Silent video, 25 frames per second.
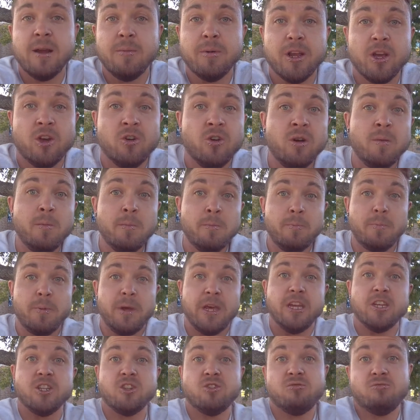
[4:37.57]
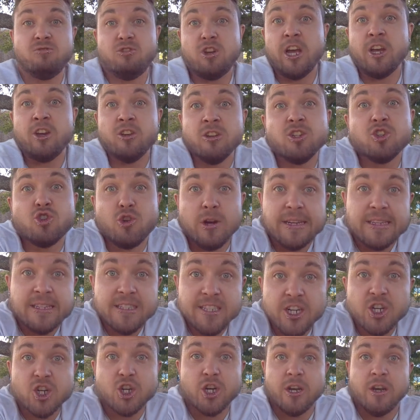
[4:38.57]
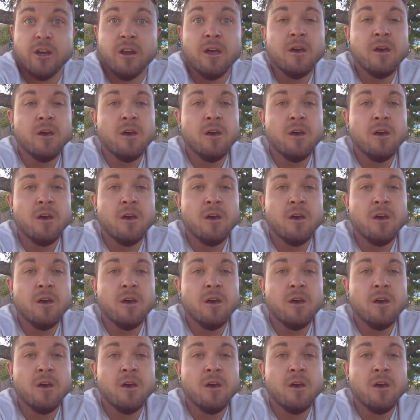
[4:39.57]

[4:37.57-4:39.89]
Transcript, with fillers: but I couldn't be I couldn't transition